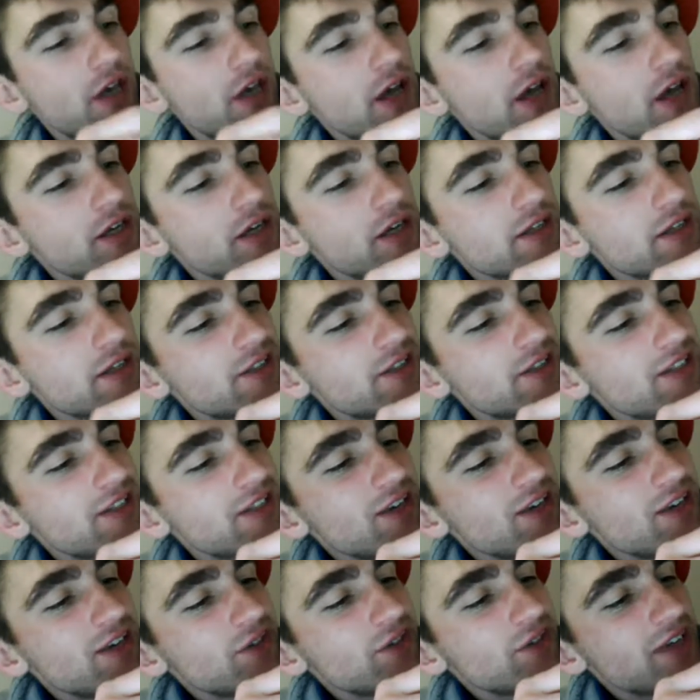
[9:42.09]
and I can
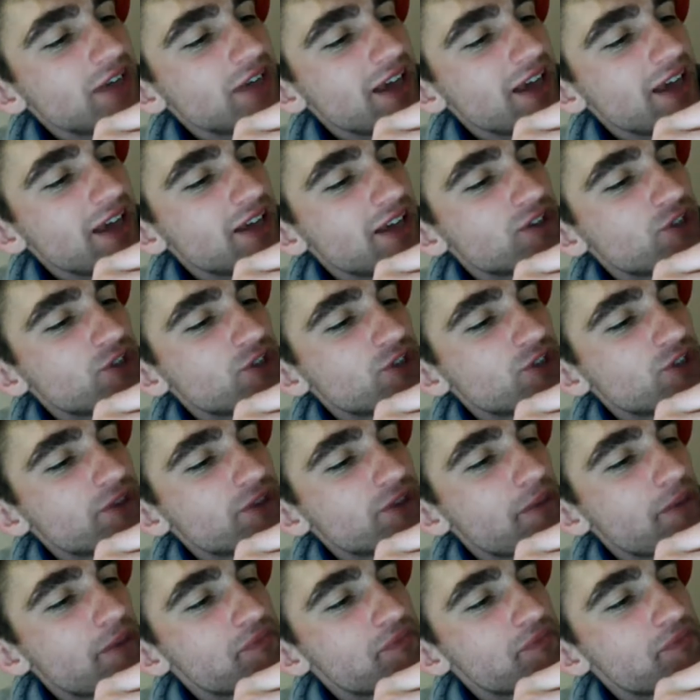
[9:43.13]
see on the edge
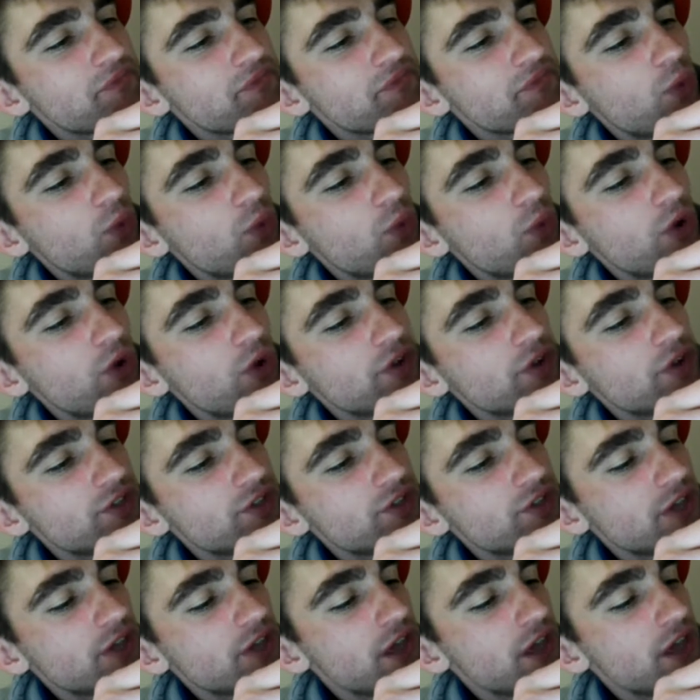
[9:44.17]
a word
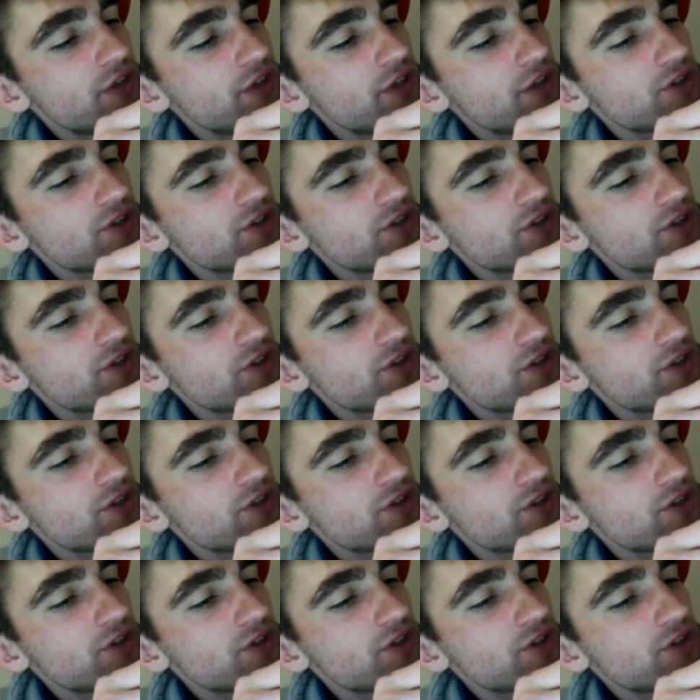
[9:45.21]
sticking out the